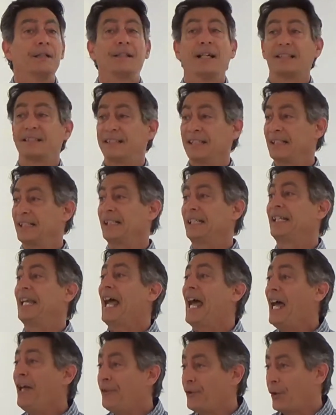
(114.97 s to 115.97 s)
Does it
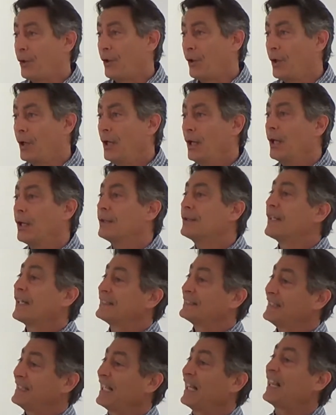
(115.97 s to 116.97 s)
gather?
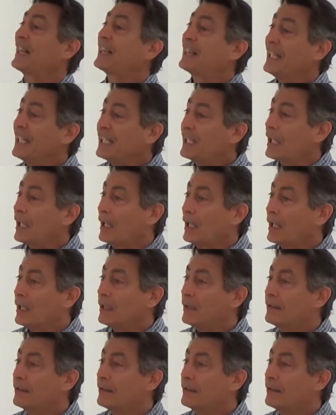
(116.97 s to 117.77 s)
Does it thicken?